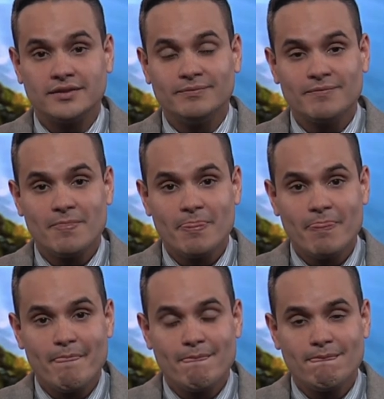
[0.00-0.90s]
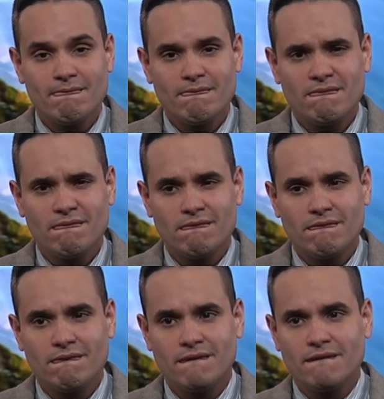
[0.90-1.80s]

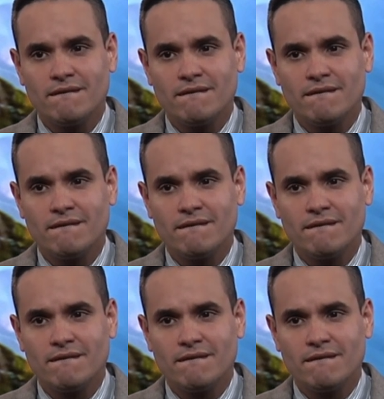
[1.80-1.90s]
[no speech]